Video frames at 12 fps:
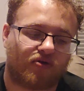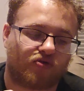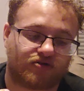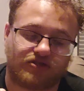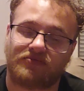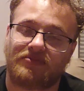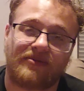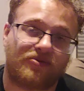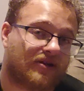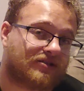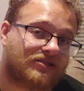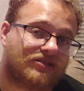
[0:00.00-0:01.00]
or some
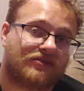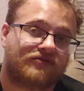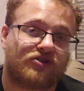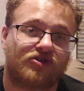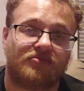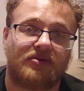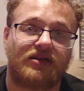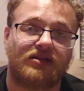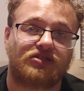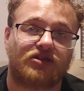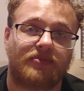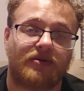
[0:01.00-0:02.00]
people that just gives their
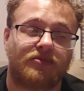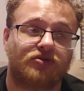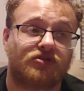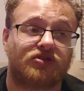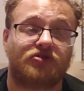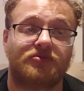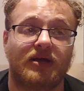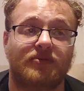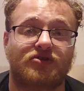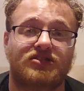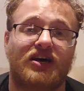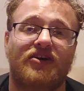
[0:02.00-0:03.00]
opinions on my music, you'll be
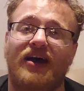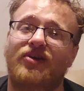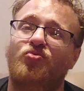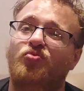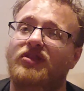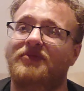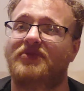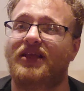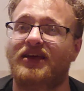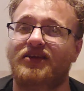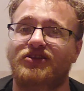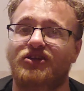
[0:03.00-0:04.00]
able to tell I don't really
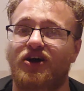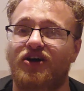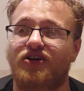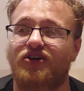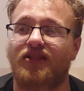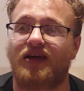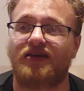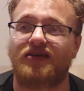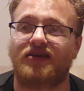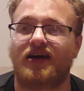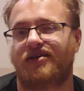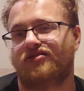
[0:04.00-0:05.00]
play guitar like
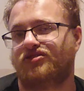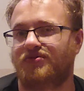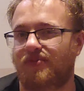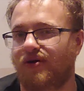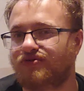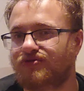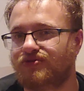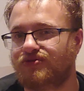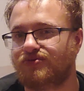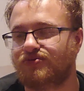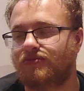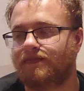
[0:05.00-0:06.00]
how you're supposed to.
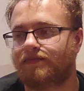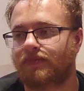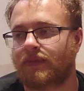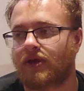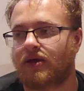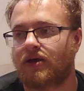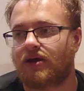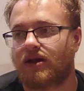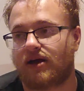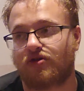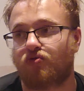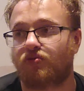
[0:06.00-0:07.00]

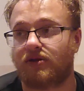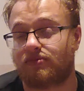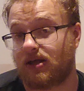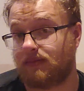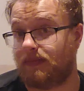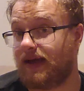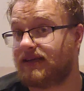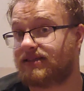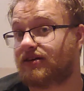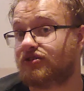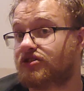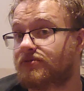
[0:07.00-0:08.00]
I don't really play bass
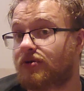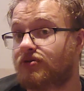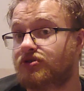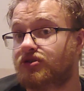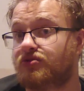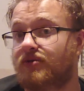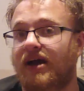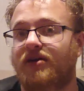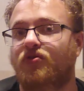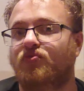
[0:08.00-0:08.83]
how you're supposed to, and